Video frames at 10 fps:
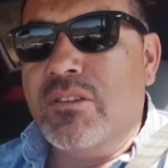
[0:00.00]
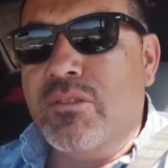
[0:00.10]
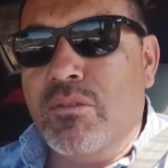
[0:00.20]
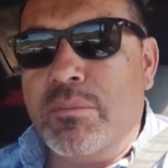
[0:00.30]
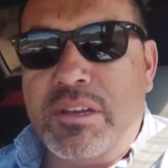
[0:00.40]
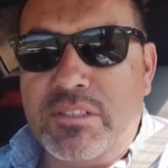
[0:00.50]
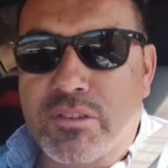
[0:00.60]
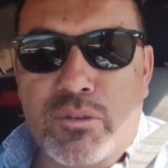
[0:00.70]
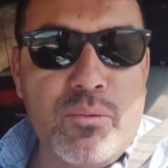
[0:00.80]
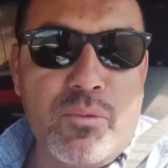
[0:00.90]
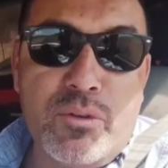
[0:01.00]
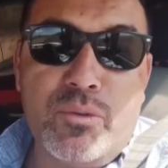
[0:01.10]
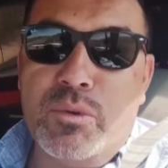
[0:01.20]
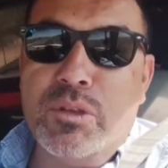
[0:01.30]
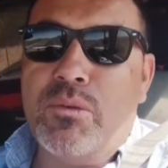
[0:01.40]
You know, because we do
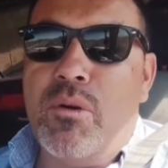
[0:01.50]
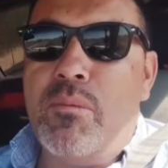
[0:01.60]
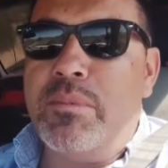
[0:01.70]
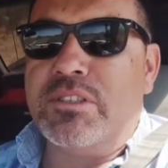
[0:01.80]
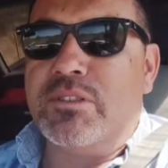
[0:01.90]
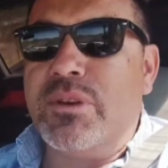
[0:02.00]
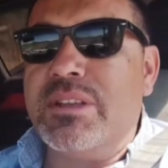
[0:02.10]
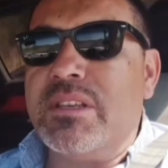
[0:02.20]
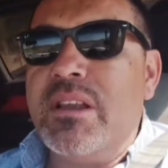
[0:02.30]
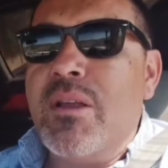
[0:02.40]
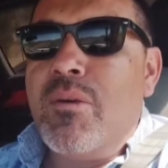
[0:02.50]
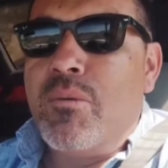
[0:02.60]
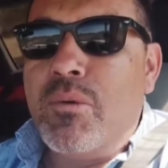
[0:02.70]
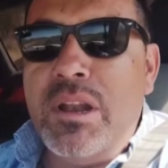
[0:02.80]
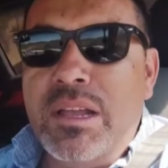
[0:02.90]
a whole bunch of trades.
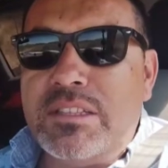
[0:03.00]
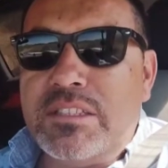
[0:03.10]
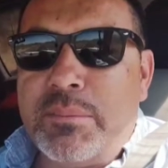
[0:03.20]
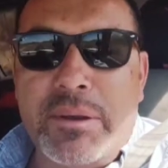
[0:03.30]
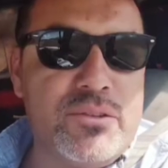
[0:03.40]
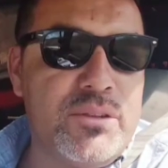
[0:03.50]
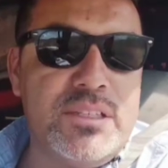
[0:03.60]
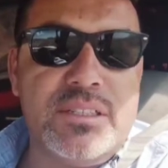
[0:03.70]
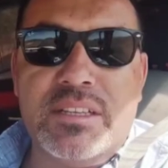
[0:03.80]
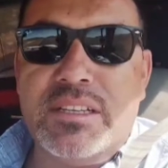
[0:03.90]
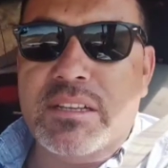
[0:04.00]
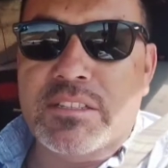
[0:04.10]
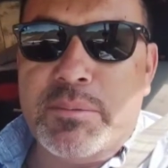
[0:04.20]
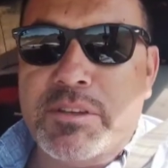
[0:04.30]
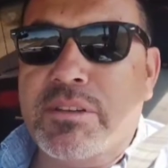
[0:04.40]
We're not specialists
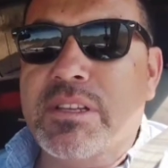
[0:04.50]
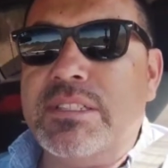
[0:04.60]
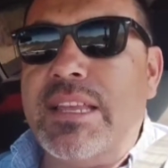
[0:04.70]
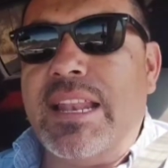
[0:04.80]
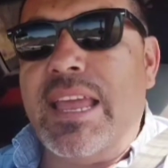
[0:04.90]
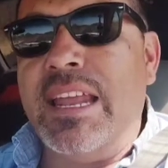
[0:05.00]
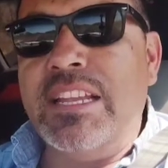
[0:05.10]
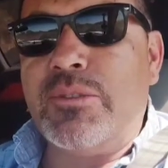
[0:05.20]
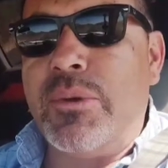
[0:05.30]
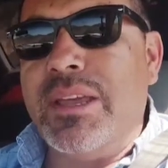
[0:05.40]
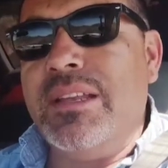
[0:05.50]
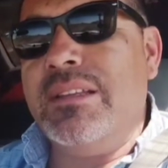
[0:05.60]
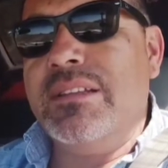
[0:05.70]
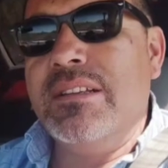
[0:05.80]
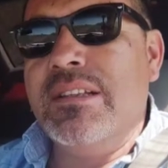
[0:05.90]
at any trade.
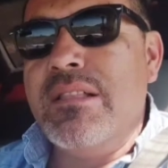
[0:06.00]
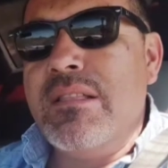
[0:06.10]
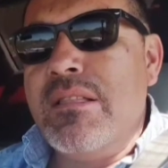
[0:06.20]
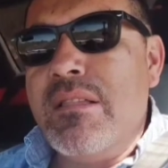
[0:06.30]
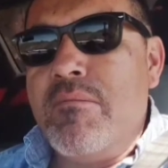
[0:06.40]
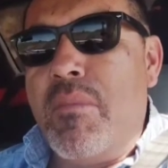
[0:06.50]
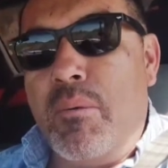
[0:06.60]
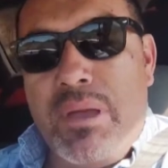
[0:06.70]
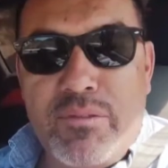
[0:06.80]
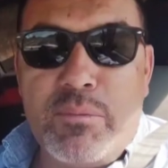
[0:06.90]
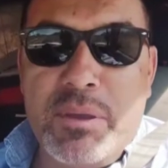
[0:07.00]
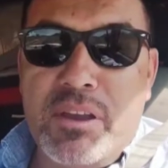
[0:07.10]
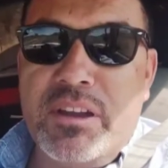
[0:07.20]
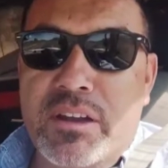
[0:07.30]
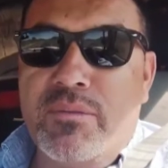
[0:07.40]
But we have to be
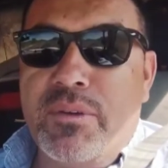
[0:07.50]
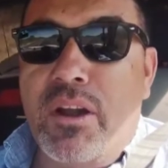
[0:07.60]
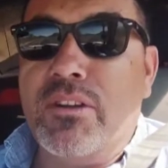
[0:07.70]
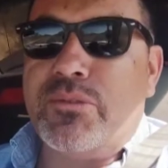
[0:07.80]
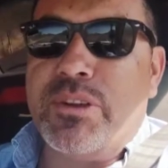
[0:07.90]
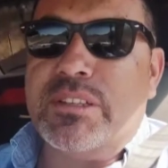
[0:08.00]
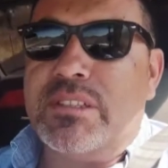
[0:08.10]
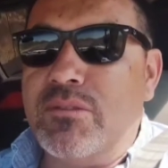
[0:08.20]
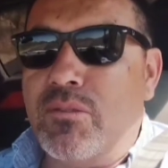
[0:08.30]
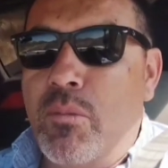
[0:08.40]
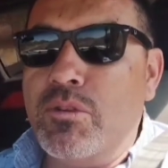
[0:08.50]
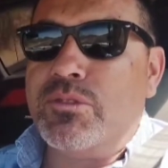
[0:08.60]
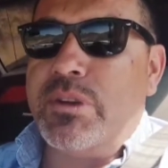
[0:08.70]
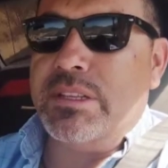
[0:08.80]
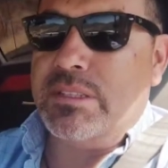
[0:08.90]
good enough at all trades, or
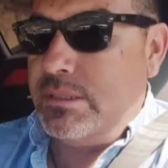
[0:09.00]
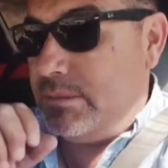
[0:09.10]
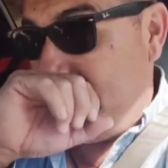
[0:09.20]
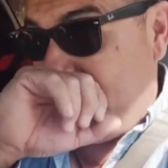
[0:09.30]
most trades.